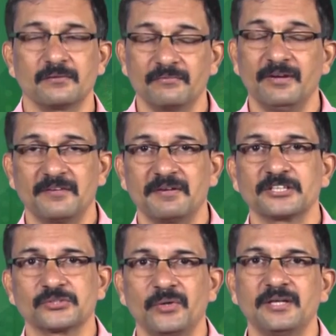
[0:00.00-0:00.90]
wherever the
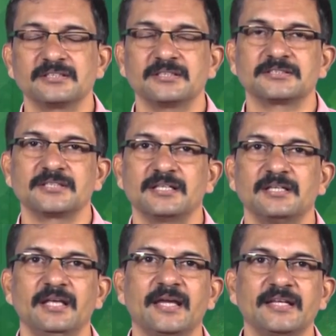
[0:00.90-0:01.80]
soil say
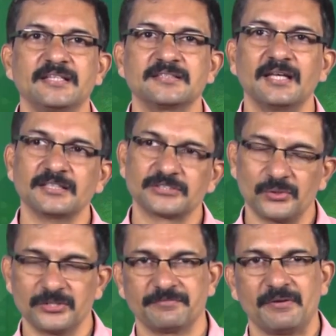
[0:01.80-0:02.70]
leakage is there.
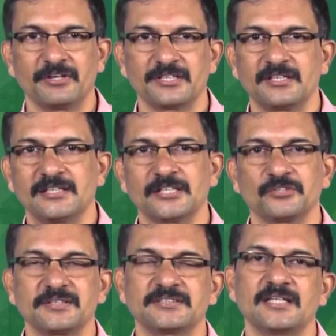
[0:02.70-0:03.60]
So the foundation tilted
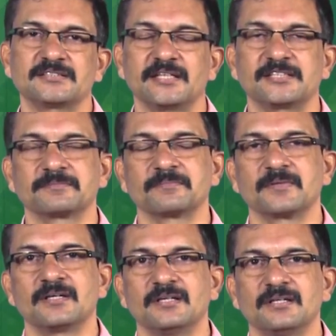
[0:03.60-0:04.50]
towards that side.
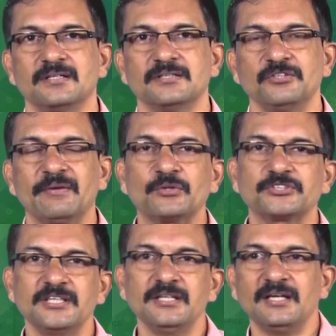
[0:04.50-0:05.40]
So we could
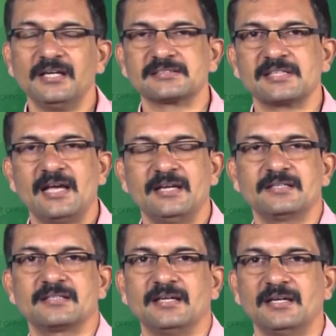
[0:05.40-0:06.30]
see a
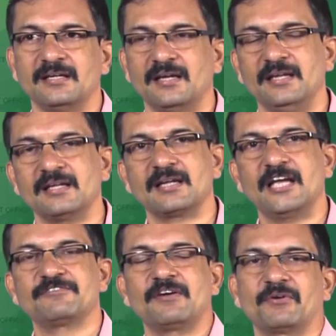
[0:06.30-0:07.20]
slant, an
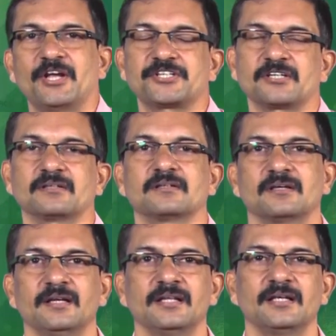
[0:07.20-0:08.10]
inclined foundation
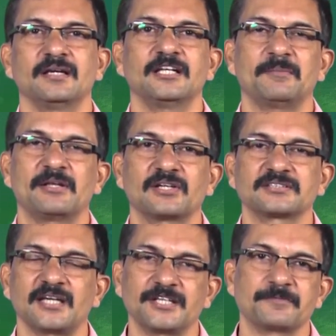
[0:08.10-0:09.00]
in the particular
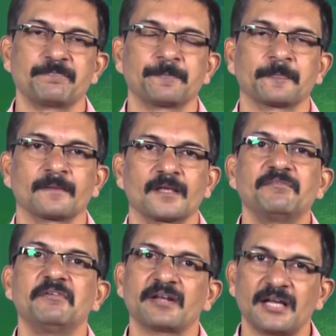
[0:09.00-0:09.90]
site, and
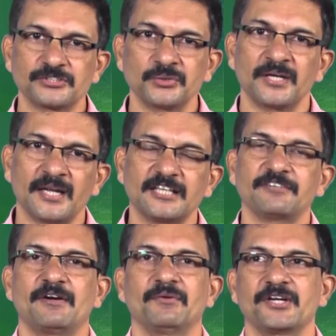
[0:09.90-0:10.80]
we were asked to correct the
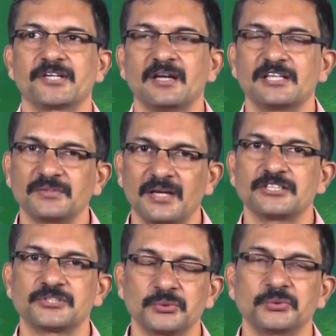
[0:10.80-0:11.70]
foundation as well
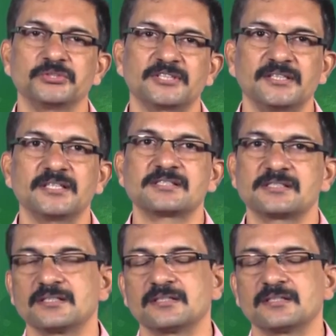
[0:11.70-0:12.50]
as to suggest